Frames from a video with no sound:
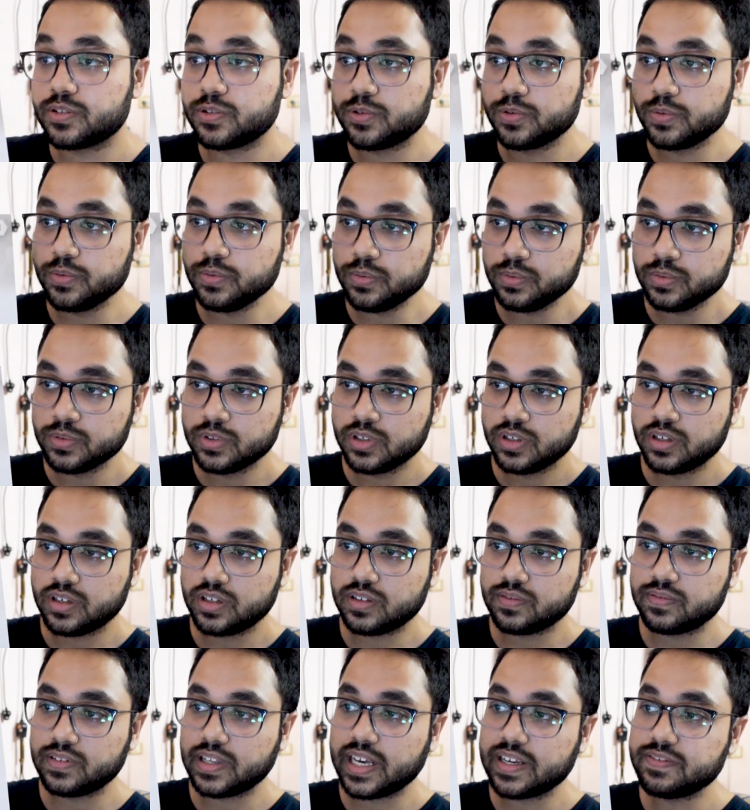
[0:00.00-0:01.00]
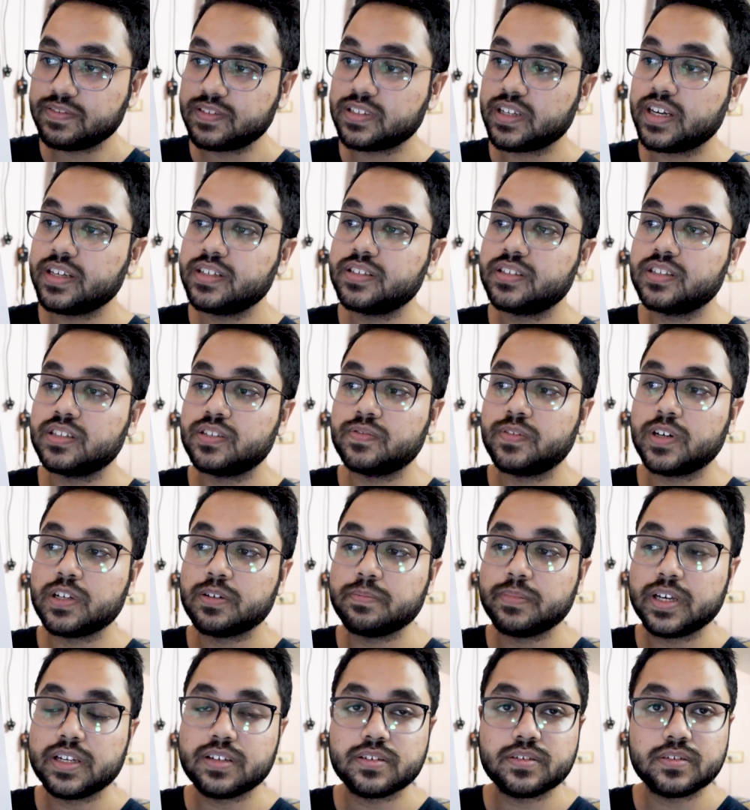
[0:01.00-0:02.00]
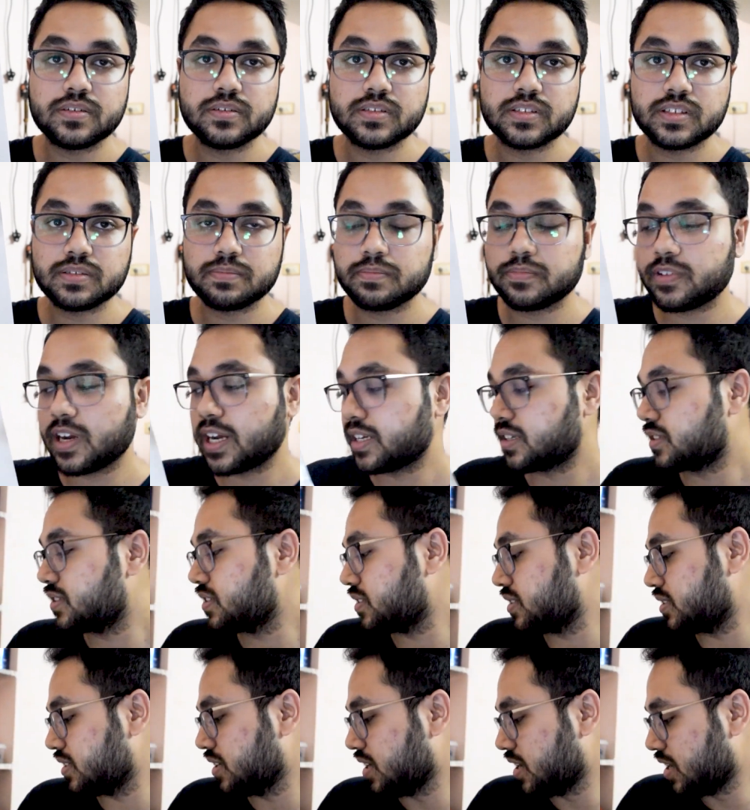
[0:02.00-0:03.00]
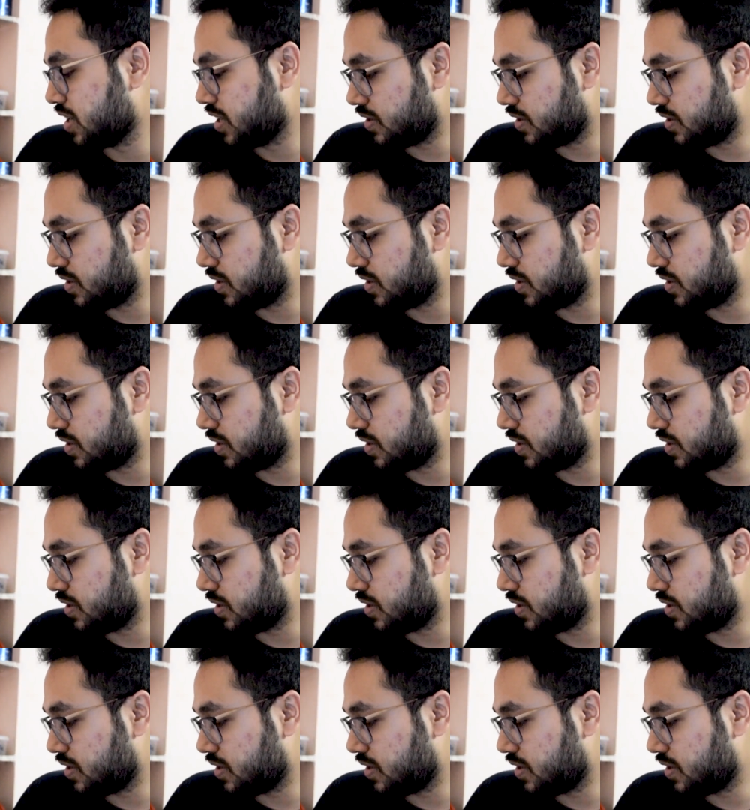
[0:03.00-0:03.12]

two of Life Sciences Fundamentals and Practice.